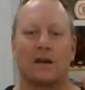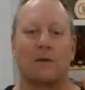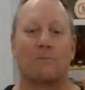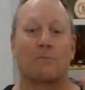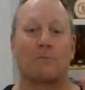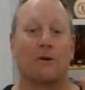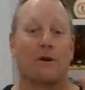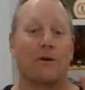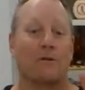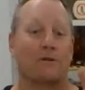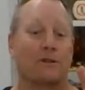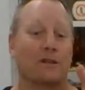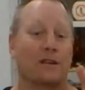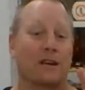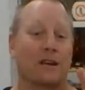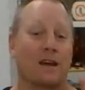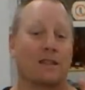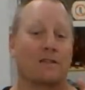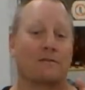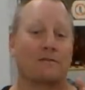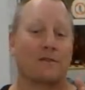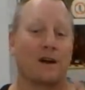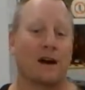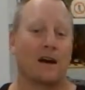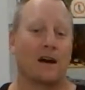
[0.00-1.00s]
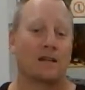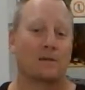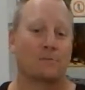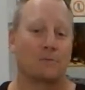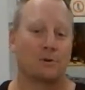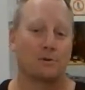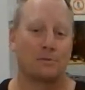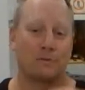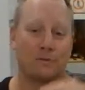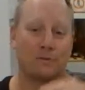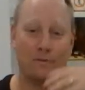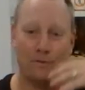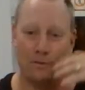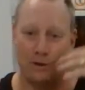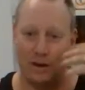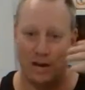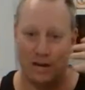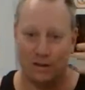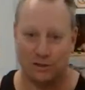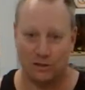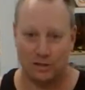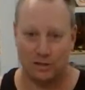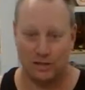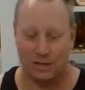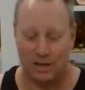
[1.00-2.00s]
temporarily unavailable before
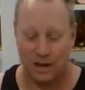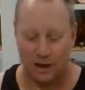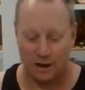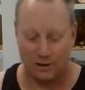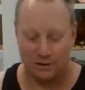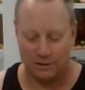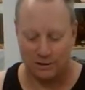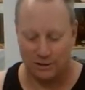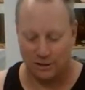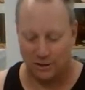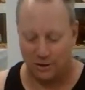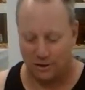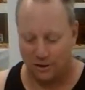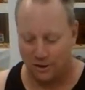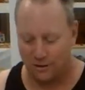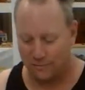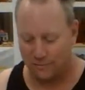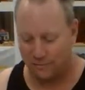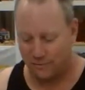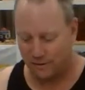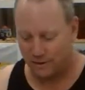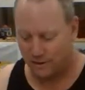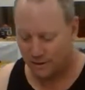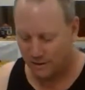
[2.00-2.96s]
it actually goes live.